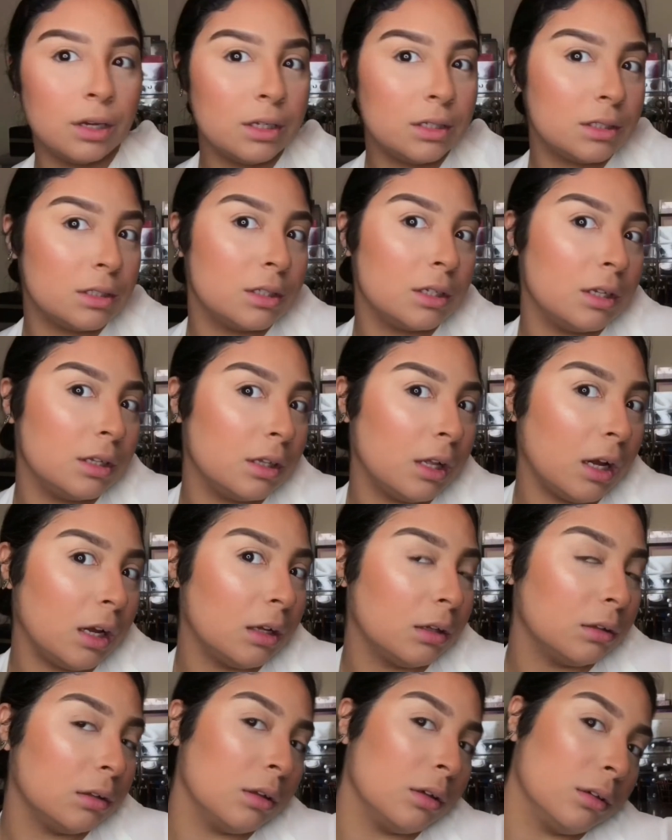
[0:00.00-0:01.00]
guys see that
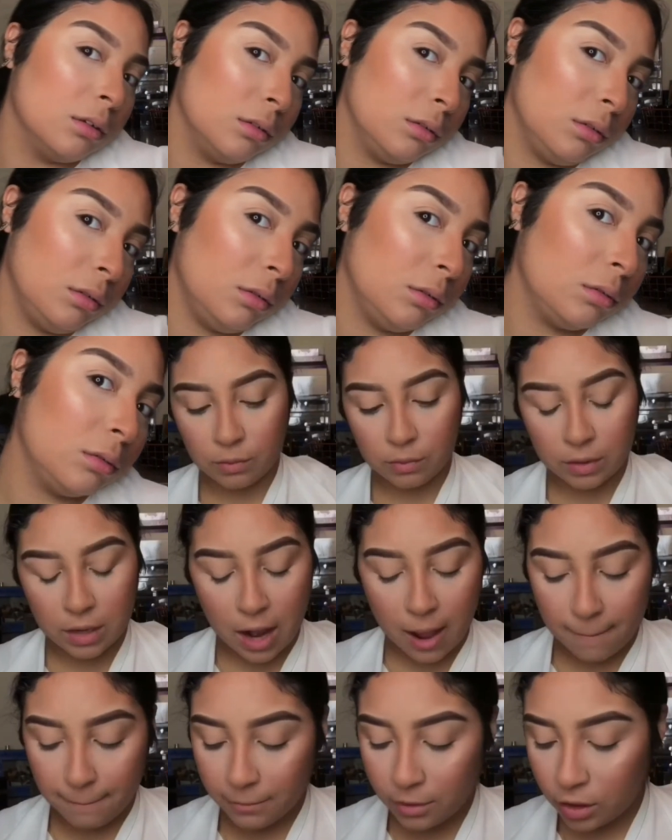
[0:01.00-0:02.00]
glow? What
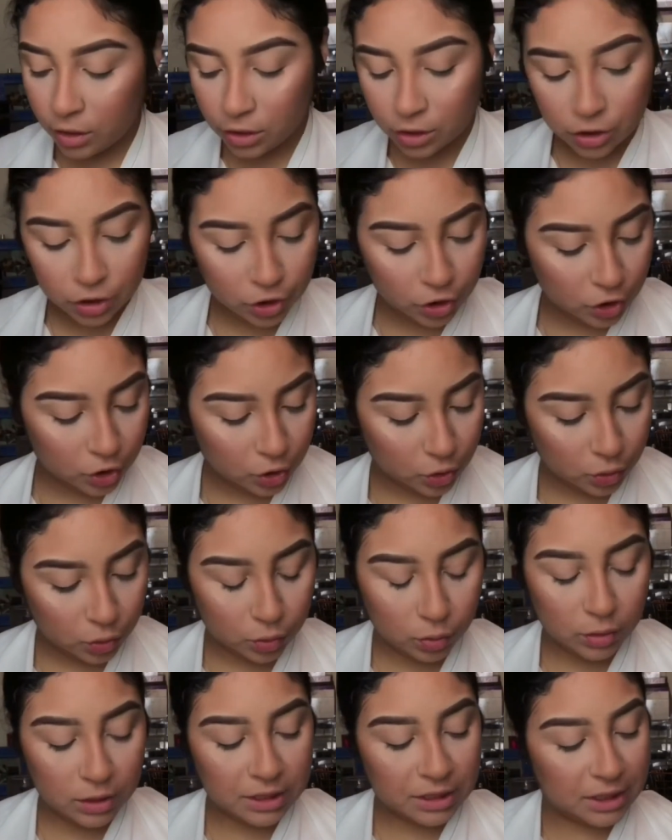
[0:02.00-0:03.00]
I'm gonna
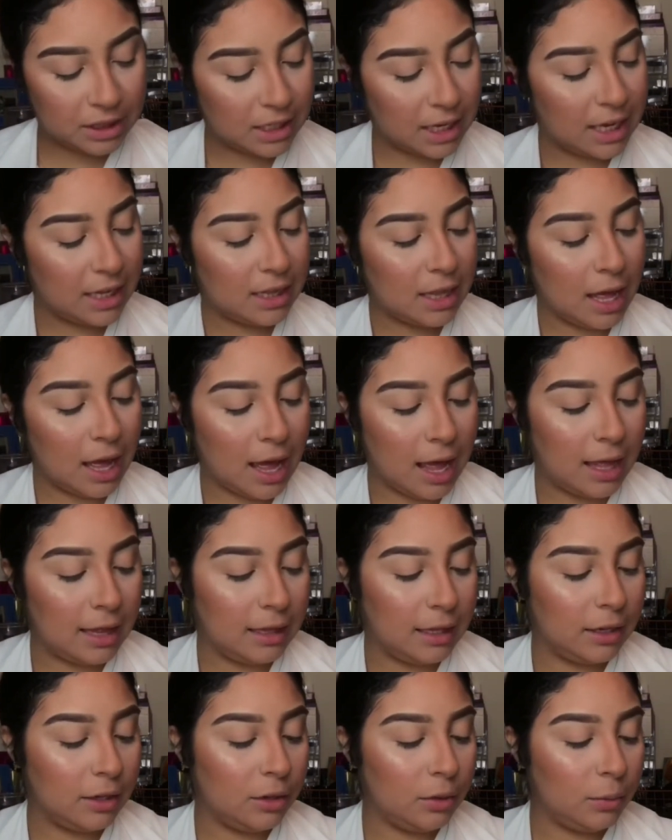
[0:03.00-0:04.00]
do is take that
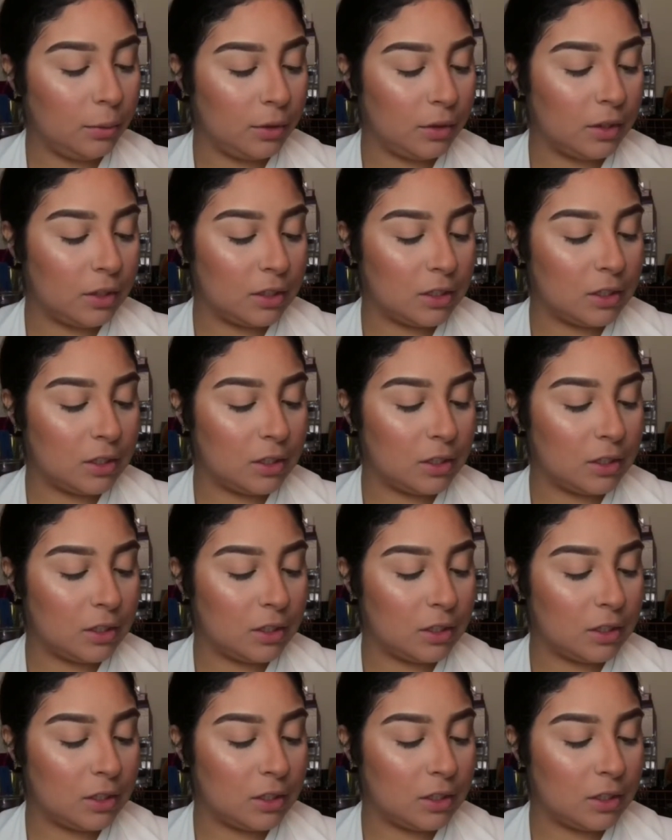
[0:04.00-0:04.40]
highlighter with a